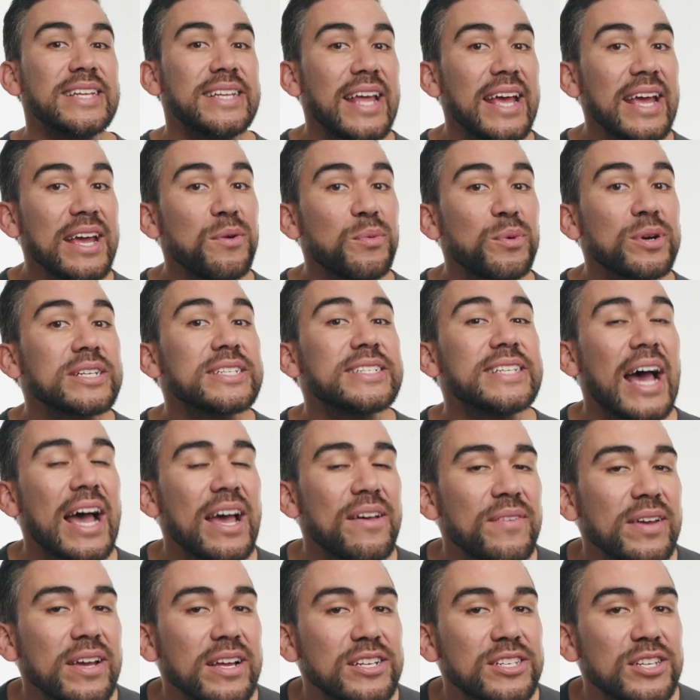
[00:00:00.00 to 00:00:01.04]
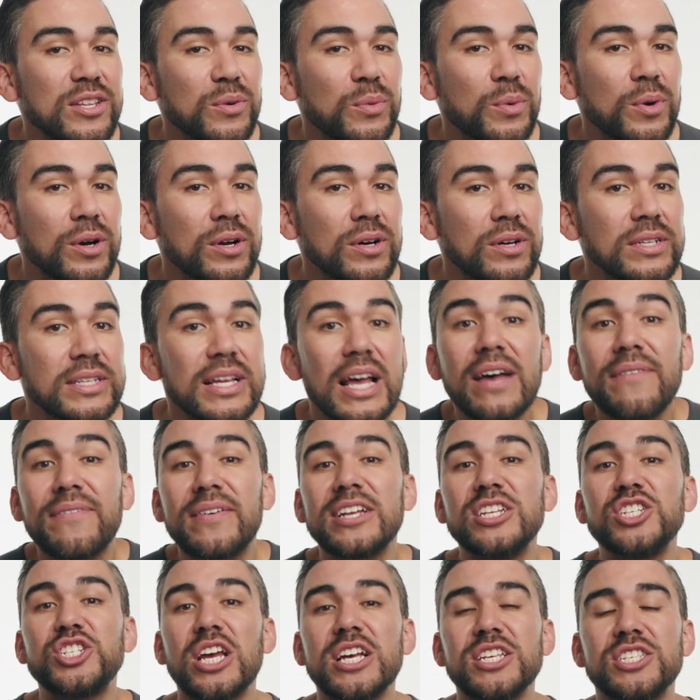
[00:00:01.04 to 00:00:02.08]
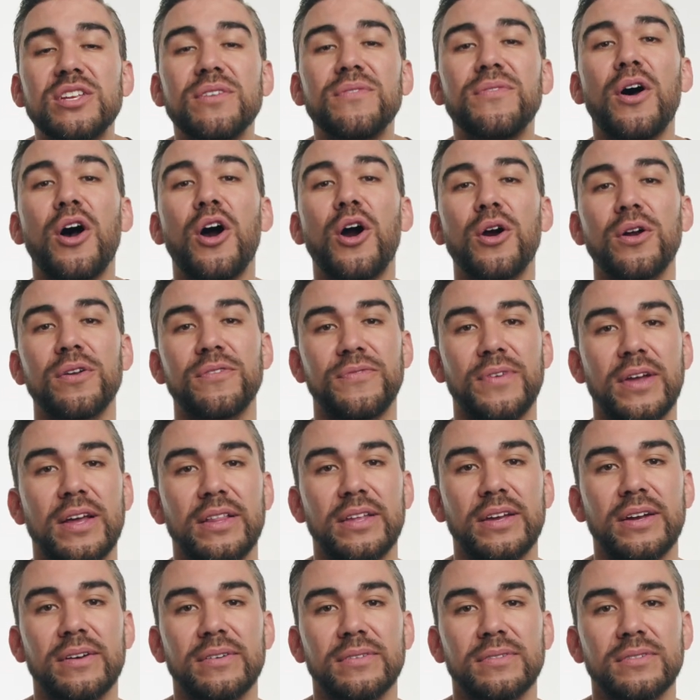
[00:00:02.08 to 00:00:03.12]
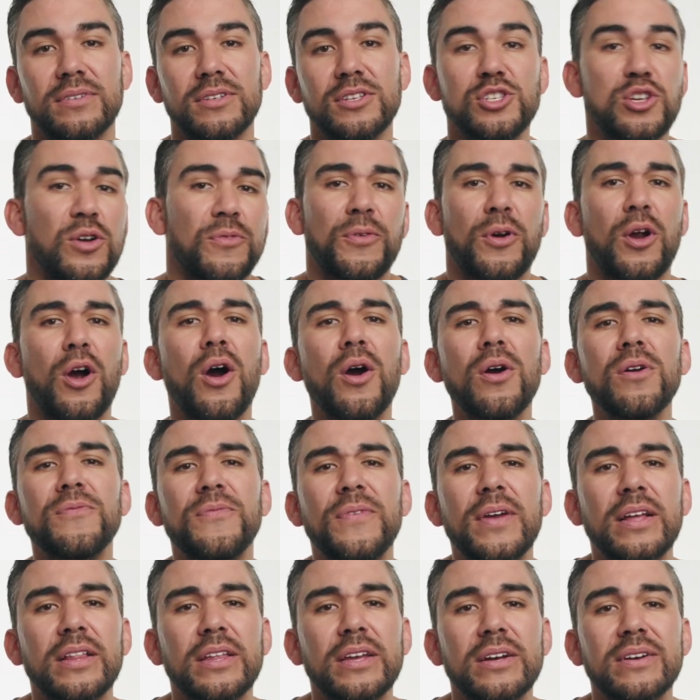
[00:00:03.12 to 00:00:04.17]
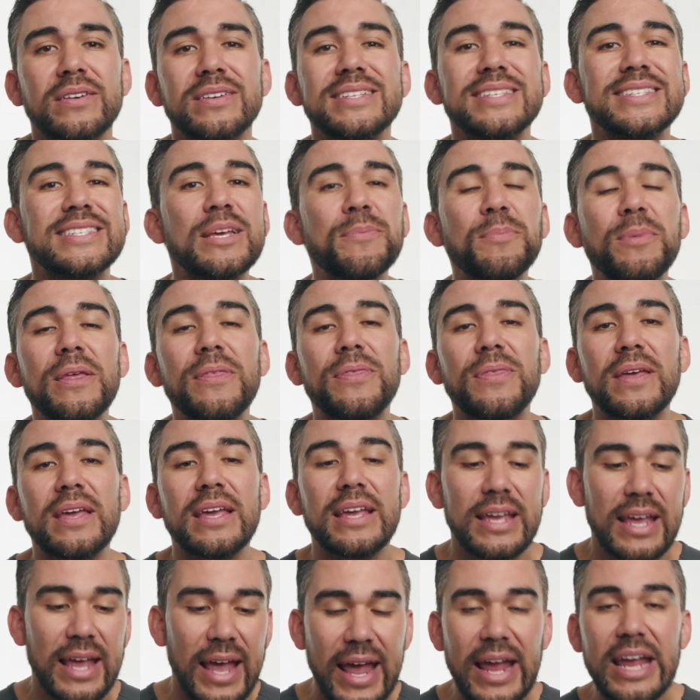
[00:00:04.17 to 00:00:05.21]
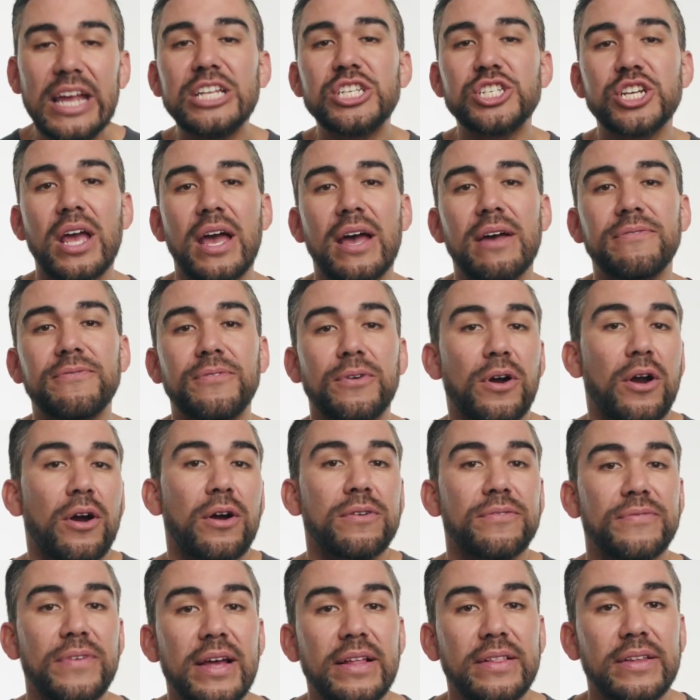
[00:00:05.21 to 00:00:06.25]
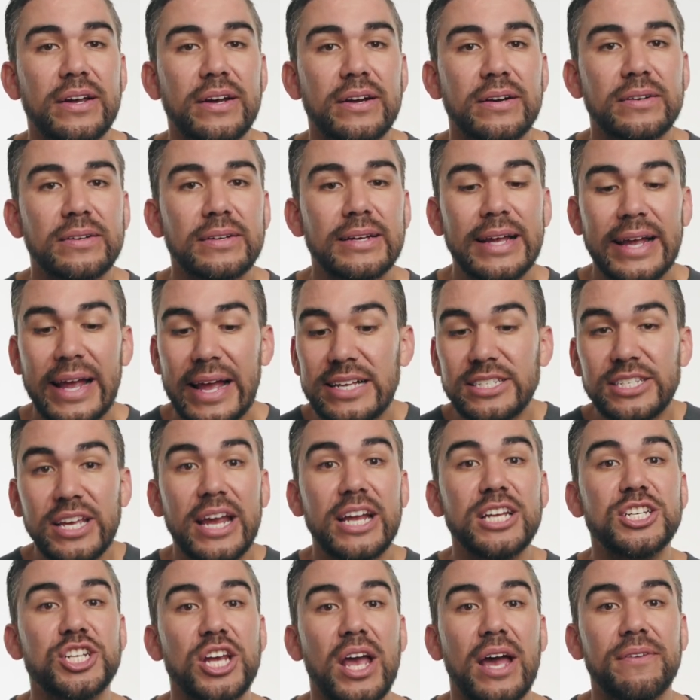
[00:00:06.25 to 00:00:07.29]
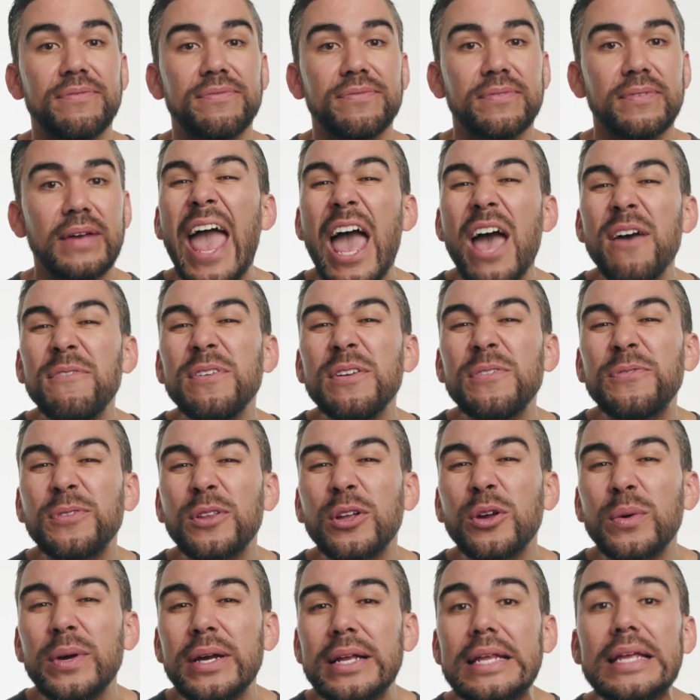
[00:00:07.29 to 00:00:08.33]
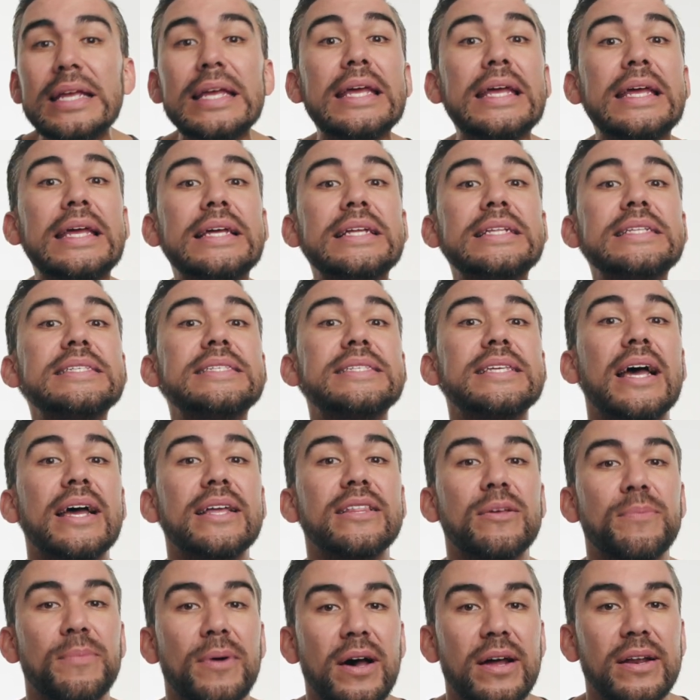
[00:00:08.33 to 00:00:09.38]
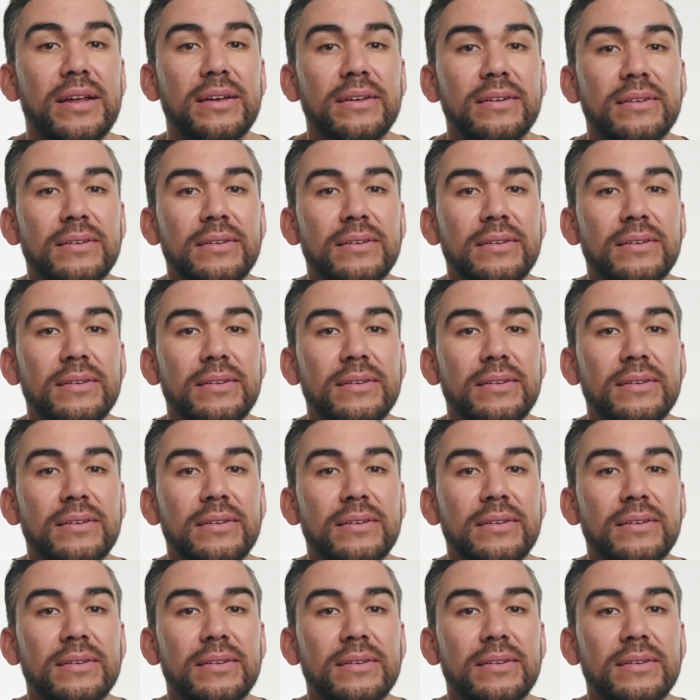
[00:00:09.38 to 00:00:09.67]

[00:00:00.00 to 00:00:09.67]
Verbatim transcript: Today, we're diving into the world of congestive heart failure. So, for heart failure, simply think HF for heart failure as HF, heavy fluid inside the body.